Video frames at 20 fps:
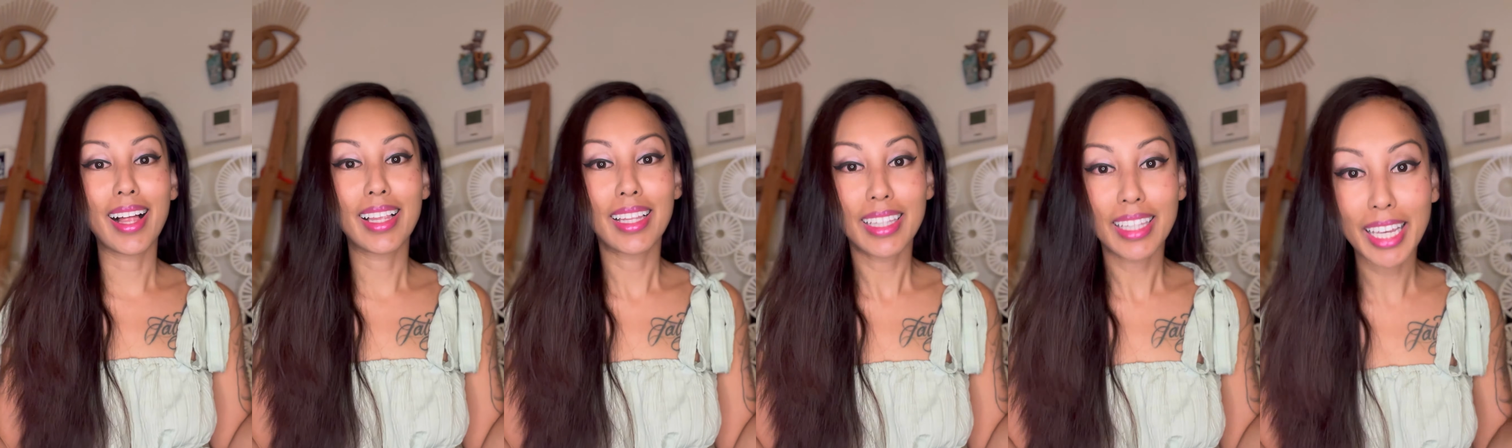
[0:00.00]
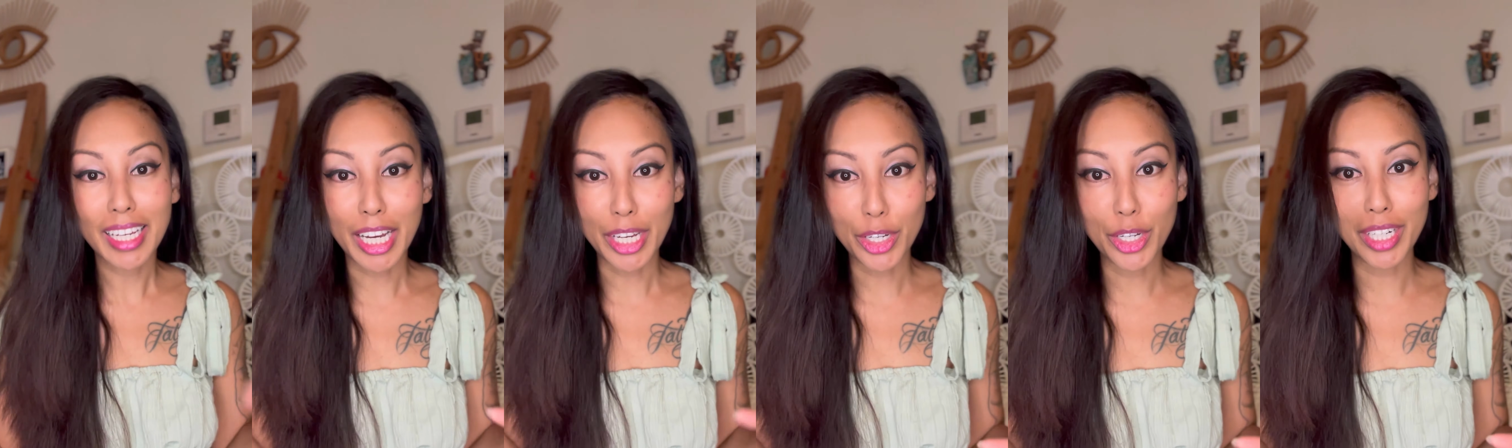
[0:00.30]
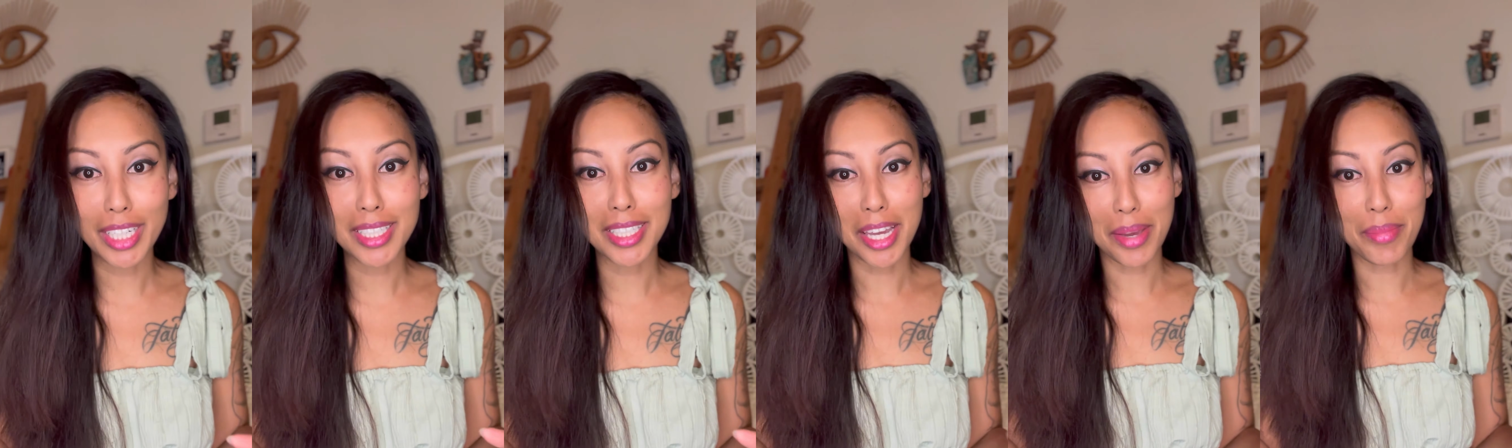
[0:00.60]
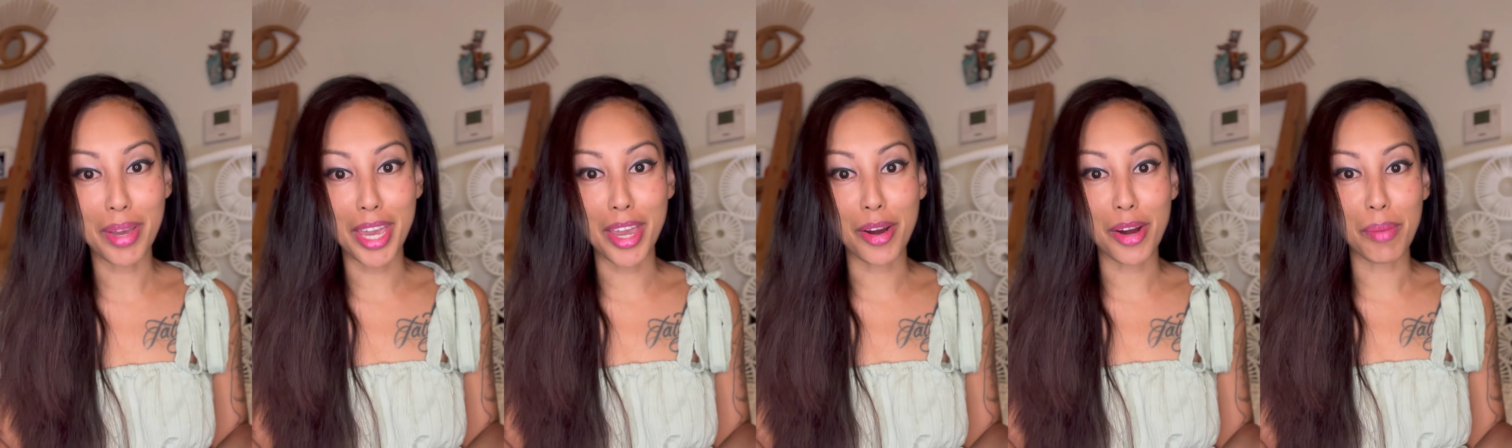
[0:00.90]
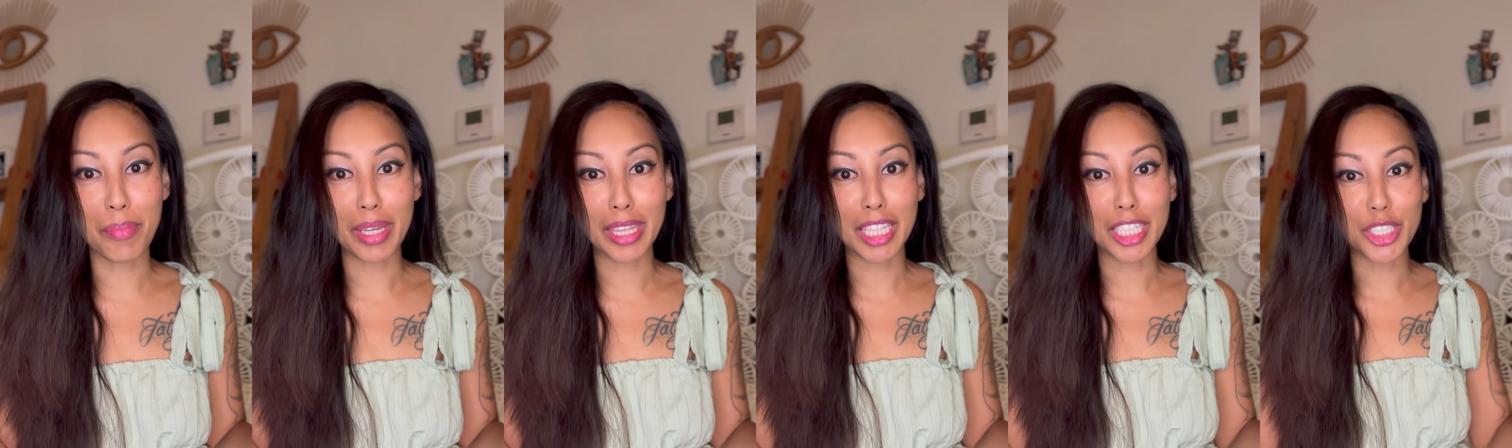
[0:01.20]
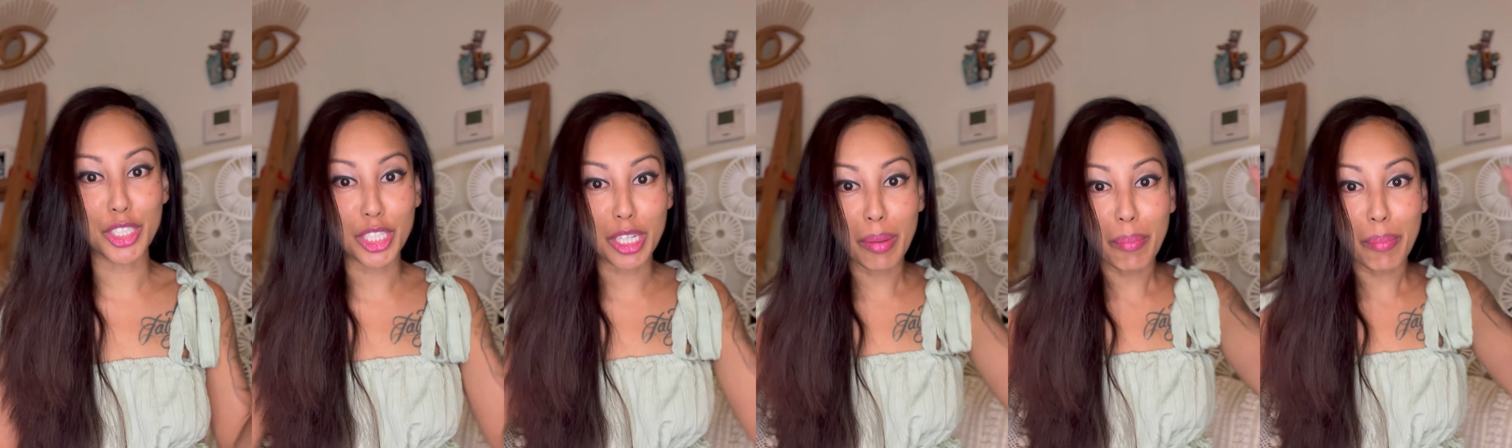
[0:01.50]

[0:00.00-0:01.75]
Like I couldn't tie my hair up at the gym.